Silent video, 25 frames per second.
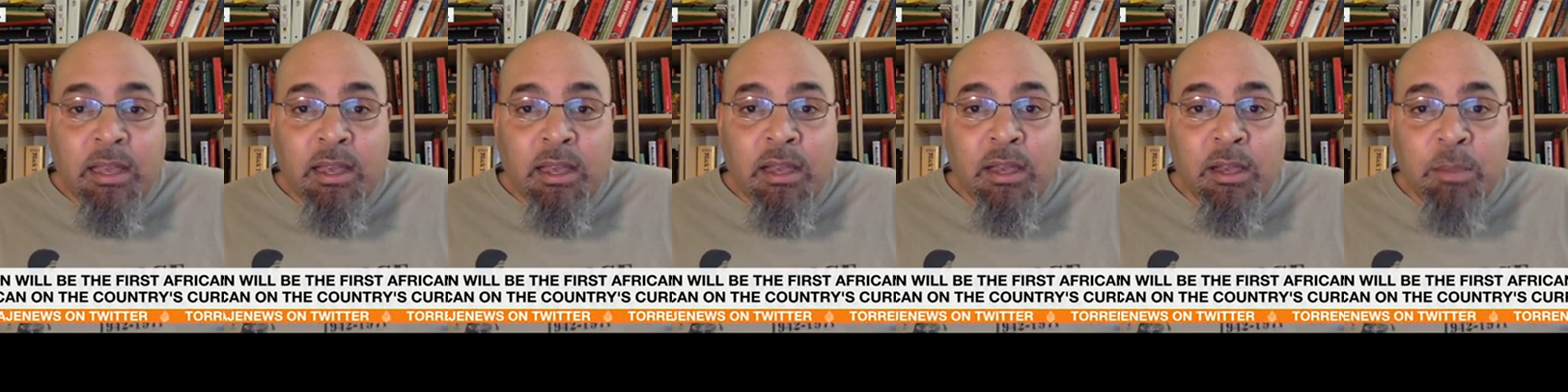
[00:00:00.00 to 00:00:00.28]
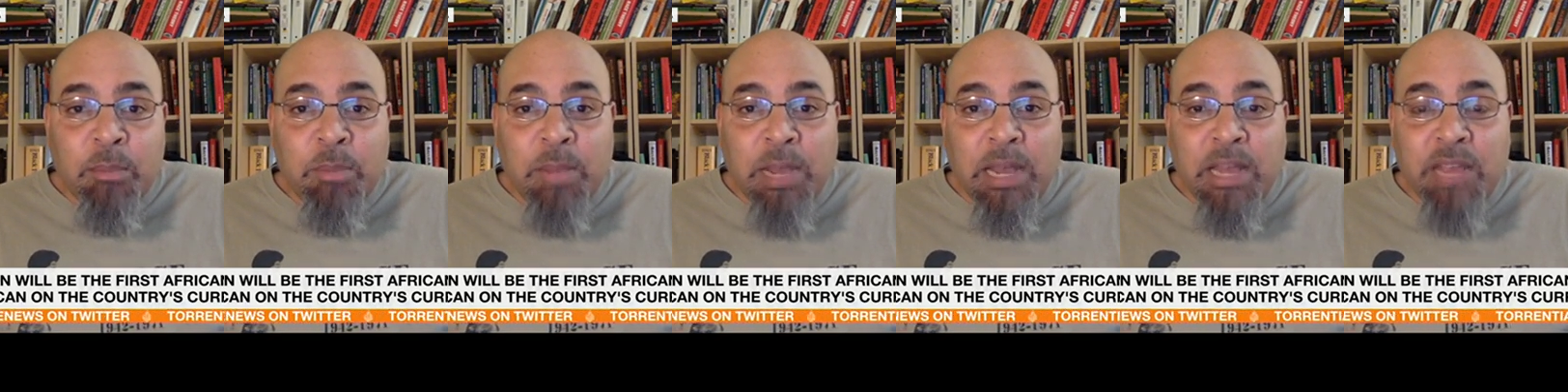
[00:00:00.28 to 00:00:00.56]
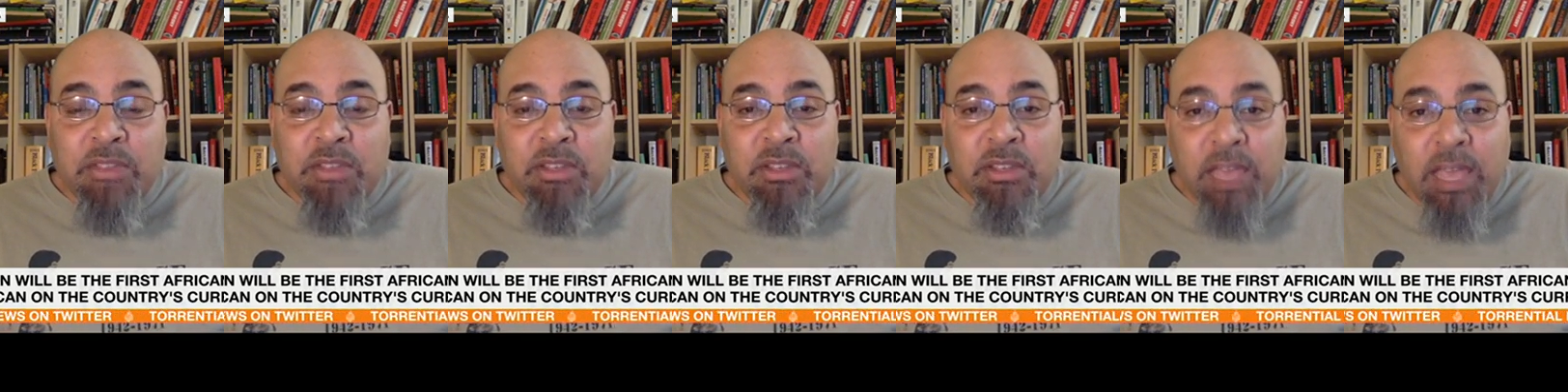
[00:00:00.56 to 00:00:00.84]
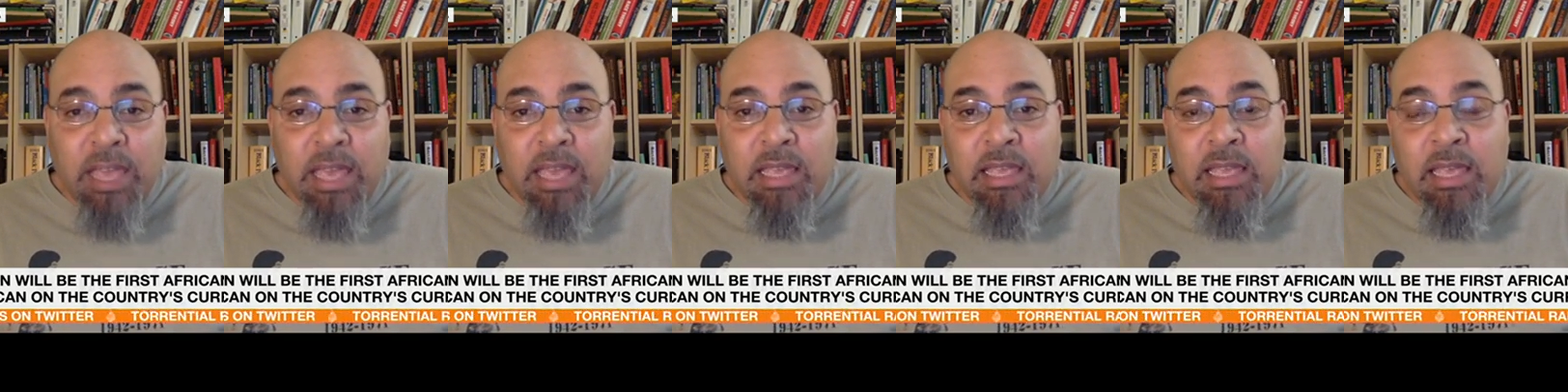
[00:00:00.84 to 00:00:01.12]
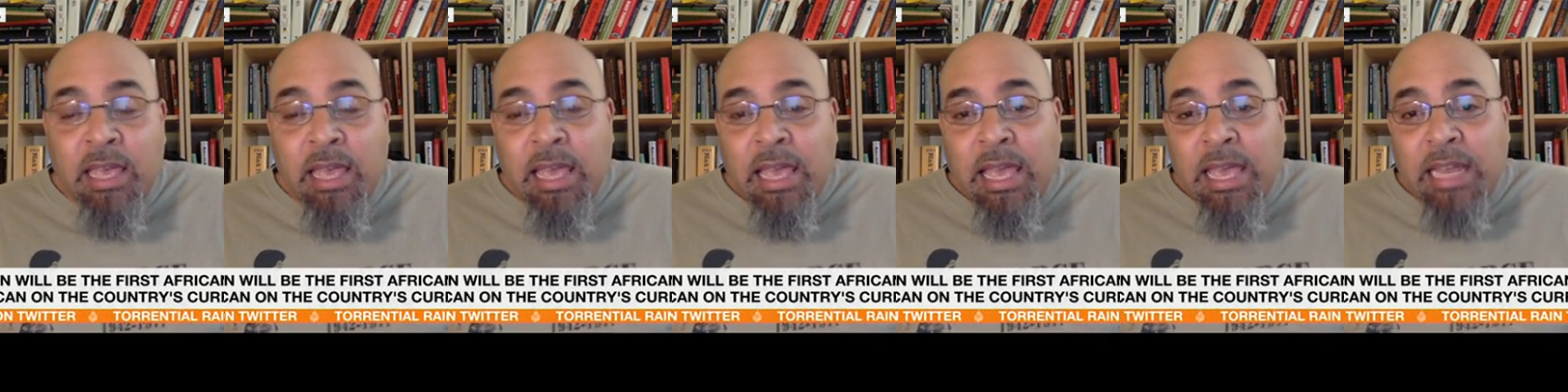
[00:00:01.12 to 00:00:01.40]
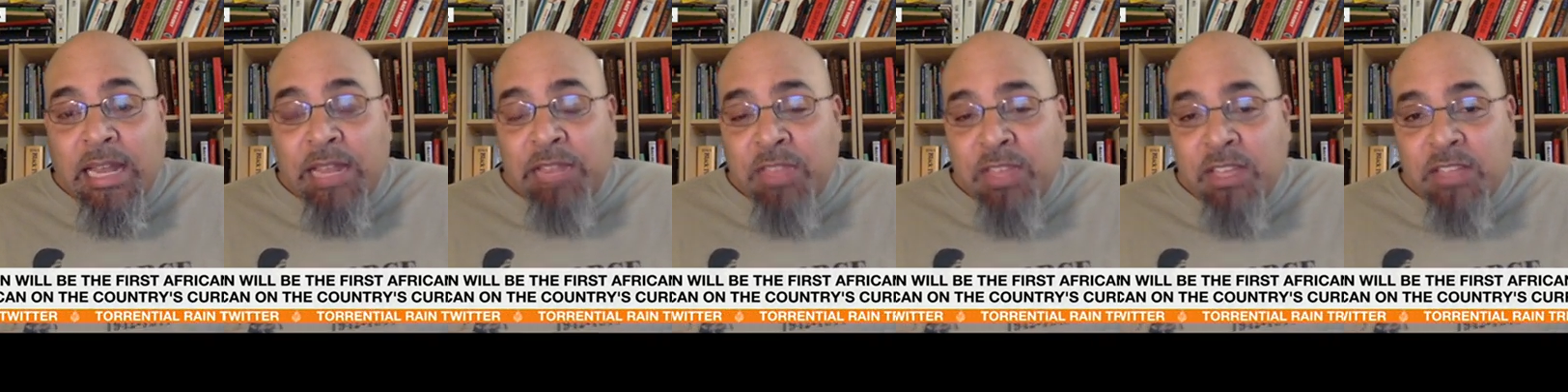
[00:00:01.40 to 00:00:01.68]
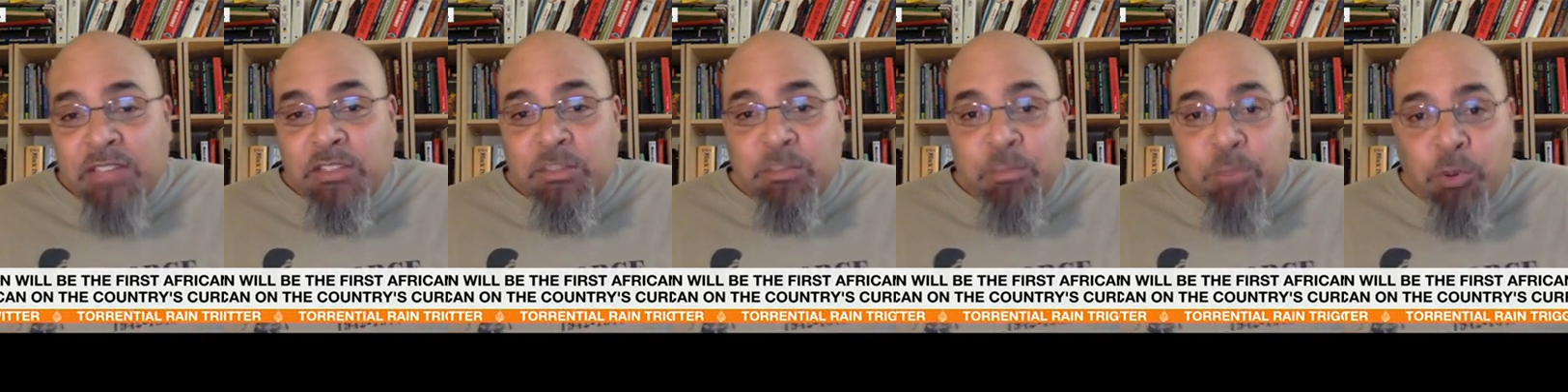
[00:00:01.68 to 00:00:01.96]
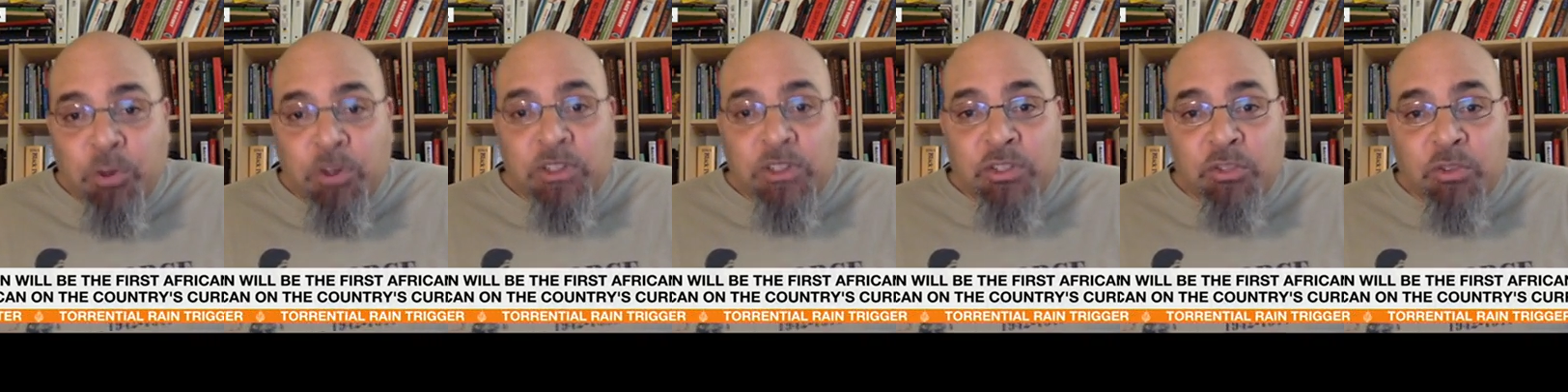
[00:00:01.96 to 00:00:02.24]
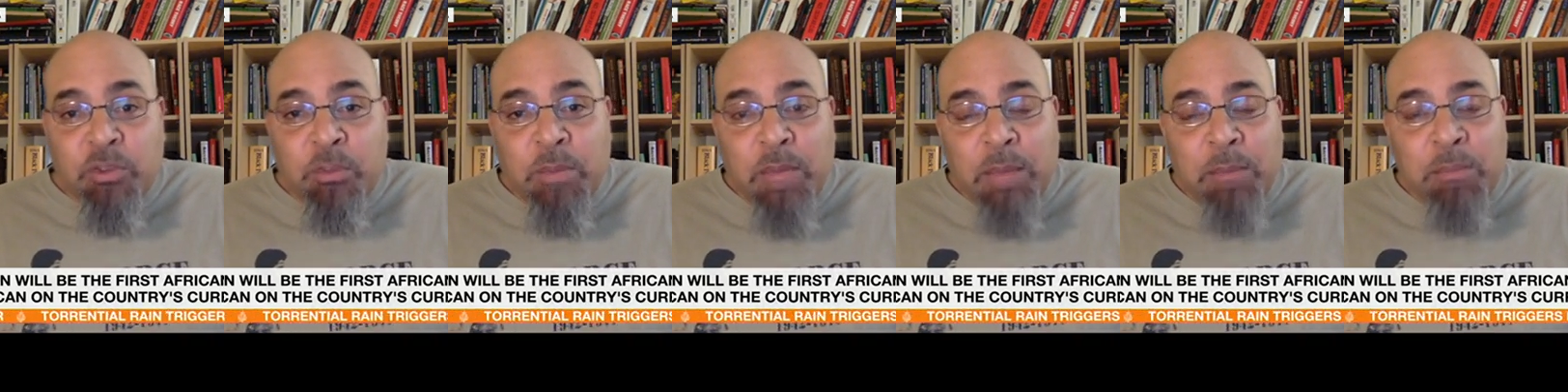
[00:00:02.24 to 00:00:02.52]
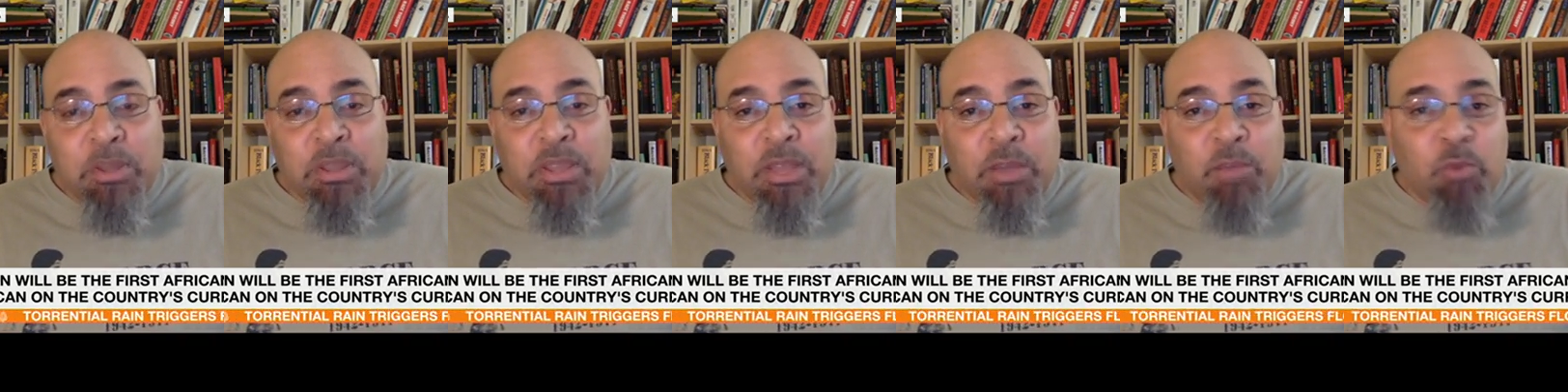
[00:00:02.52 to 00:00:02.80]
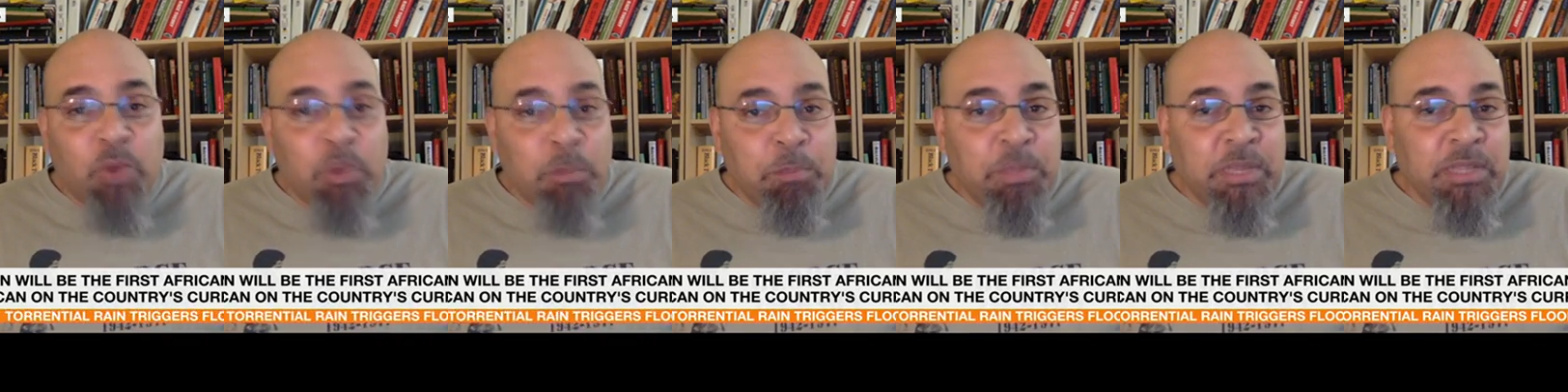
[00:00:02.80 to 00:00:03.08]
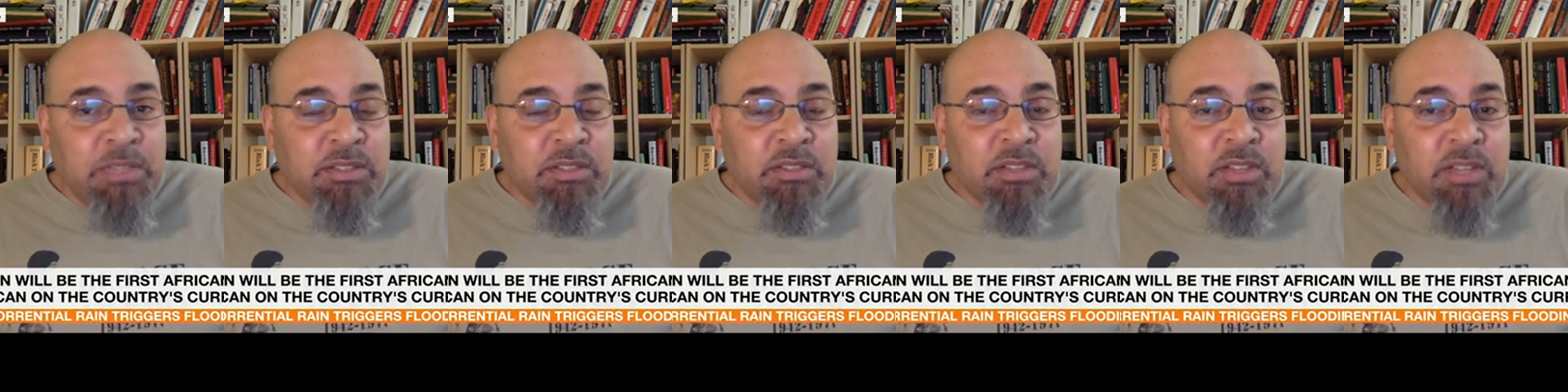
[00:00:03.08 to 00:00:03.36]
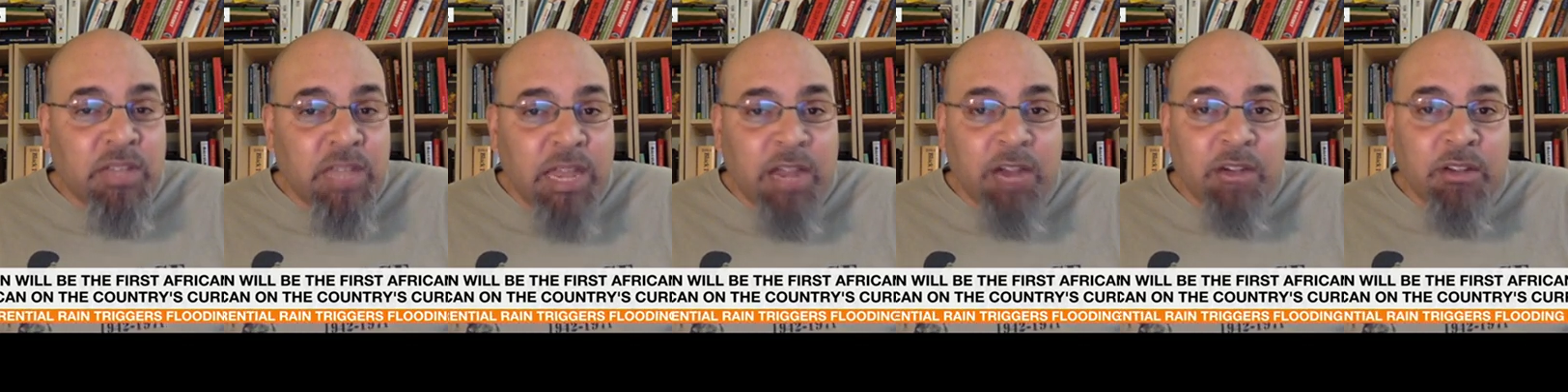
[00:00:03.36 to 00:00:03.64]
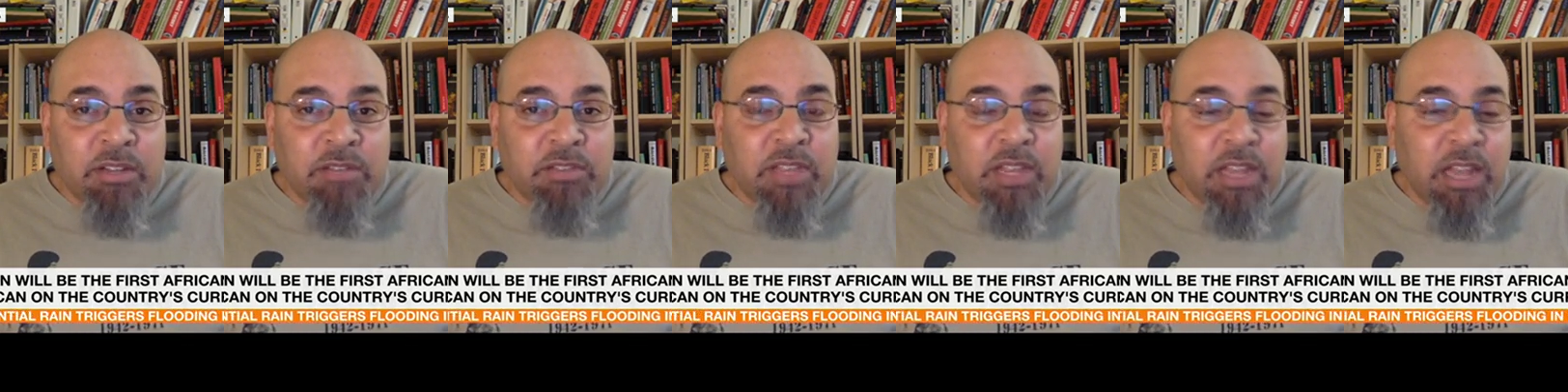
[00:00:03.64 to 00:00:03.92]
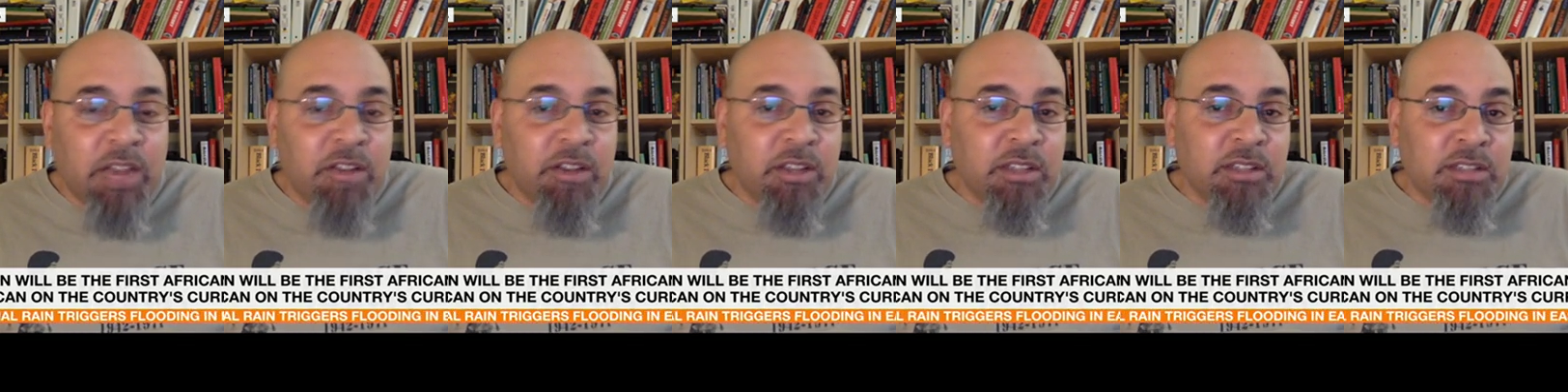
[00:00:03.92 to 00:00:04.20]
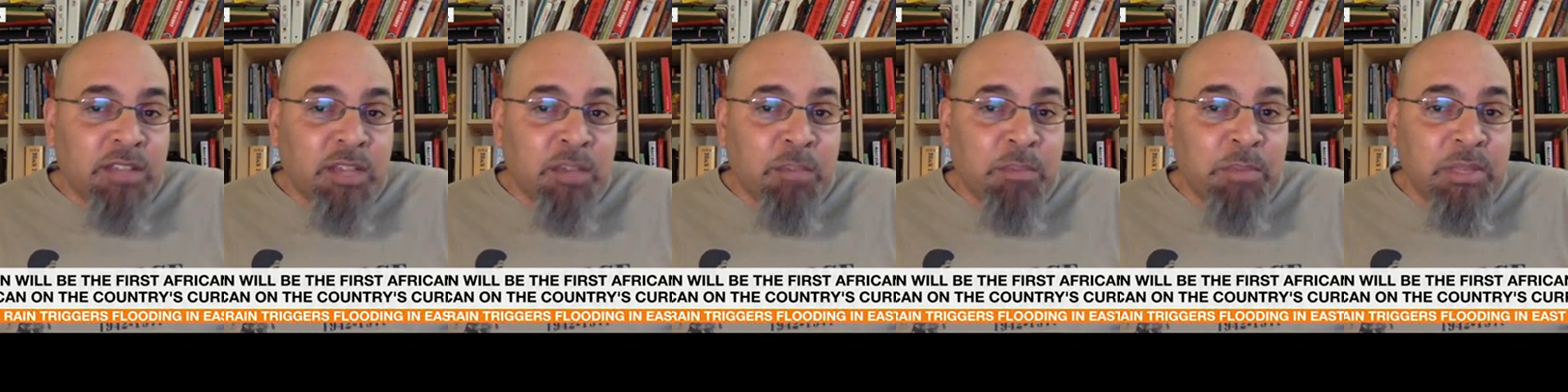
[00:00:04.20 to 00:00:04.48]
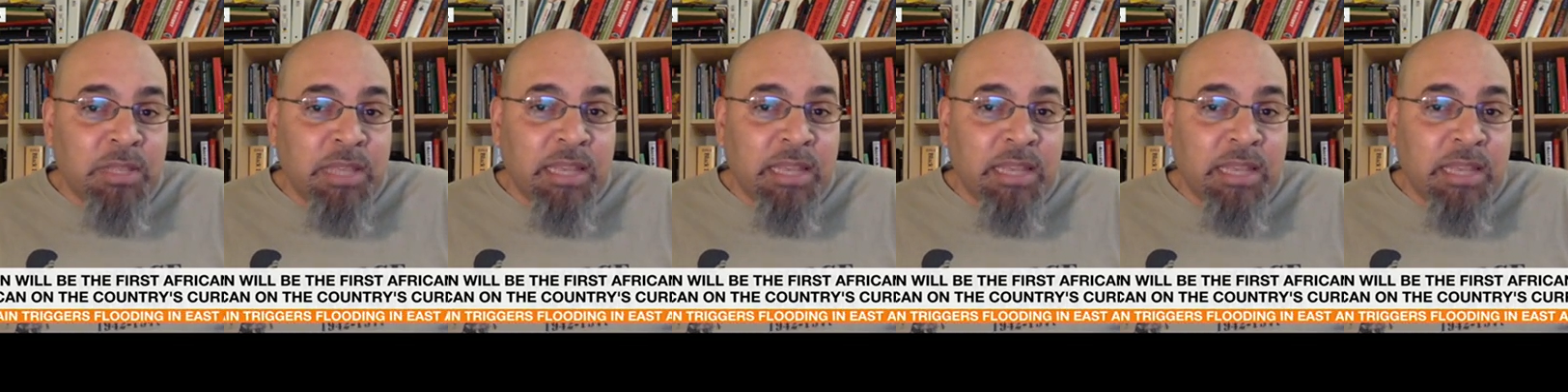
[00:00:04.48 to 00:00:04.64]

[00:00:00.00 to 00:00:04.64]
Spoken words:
by the day. And I think it's important to remember that one piece of the narrative that Harriet Tubman,